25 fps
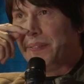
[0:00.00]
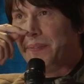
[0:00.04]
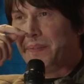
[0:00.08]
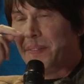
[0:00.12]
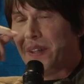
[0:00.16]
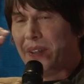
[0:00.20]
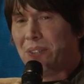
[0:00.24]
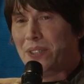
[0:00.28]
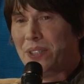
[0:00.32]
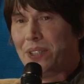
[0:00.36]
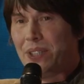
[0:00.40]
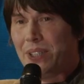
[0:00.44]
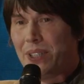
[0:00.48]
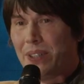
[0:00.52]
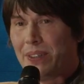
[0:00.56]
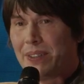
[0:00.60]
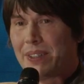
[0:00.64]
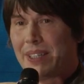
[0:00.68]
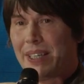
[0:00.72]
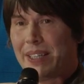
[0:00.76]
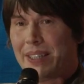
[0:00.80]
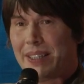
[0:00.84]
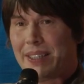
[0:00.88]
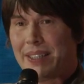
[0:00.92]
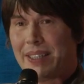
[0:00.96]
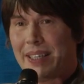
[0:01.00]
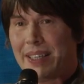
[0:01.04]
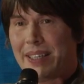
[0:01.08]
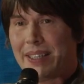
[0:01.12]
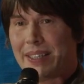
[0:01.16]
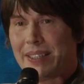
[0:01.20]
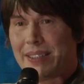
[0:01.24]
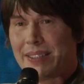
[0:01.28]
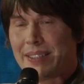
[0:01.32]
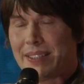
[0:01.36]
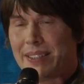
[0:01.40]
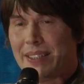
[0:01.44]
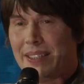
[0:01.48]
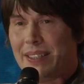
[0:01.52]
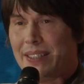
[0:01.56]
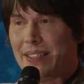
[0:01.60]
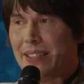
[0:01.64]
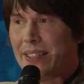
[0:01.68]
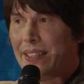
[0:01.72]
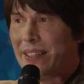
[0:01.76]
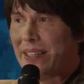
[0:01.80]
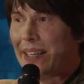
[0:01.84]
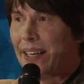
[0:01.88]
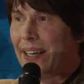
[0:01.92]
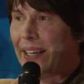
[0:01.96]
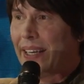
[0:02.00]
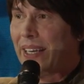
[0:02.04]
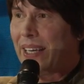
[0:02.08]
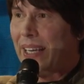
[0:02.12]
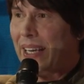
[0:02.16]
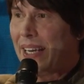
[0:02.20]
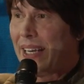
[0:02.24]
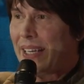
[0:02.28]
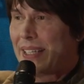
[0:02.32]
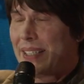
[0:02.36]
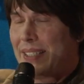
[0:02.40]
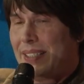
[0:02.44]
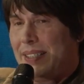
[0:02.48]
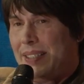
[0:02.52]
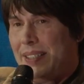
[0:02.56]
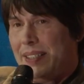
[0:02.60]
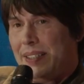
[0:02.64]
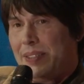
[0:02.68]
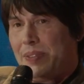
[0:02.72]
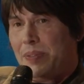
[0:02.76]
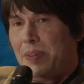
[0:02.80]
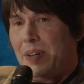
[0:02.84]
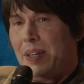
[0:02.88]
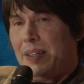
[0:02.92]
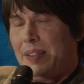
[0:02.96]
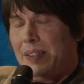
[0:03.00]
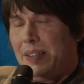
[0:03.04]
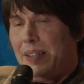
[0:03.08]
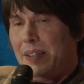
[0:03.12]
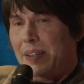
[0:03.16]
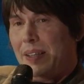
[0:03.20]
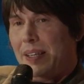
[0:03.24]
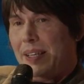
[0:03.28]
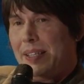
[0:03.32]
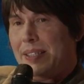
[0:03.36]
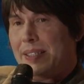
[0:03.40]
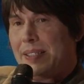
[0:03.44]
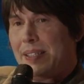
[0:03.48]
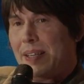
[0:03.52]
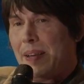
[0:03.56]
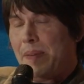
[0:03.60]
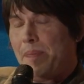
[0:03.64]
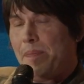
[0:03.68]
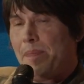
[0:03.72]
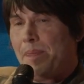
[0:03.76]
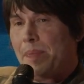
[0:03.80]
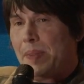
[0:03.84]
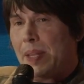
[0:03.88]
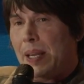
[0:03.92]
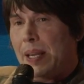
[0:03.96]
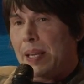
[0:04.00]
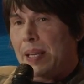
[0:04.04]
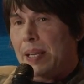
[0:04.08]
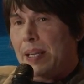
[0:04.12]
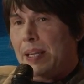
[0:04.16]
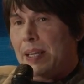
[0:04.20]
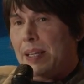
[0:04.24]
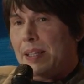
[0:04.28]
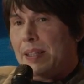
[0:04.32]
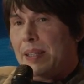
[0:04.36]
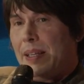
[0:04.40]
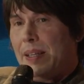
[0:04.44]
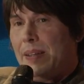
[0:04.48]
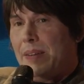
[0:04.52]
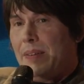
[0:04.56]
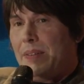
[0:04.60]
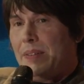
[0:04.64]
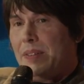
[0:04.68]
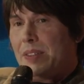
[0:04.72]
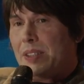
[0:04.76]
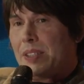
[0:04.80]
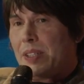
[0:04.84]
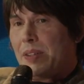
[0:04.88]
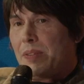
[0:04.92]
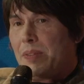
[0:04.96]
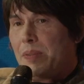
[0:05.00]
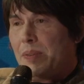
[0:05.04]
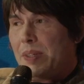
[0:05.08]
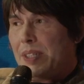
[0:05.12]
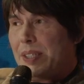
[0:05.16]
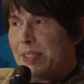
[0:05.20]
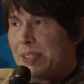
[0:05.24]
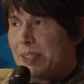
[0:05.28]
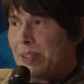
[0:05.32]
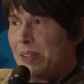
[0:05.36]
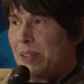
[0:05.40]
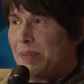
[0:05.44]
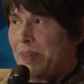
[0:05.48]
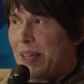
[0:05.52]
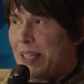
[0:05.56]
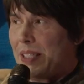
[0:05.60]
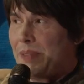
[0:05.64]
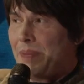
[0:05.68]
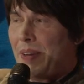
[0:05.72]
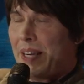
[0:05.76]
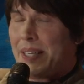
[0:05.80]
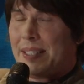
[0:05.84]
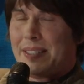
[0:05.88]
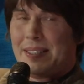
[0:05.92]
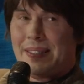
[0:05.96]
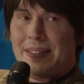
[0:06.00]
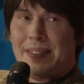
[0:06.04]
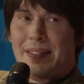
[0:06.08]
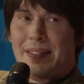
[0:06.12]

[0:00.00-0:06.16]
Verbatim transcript: most shocking things that I get asked as well is that, so we talk about space and